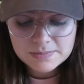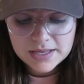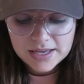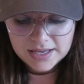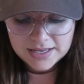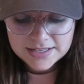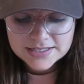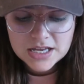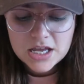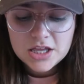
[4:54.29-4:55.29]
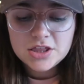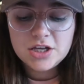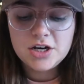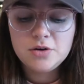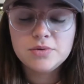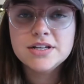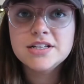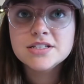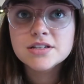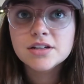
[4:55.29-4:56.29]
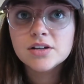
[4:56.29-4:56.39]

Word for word: because there was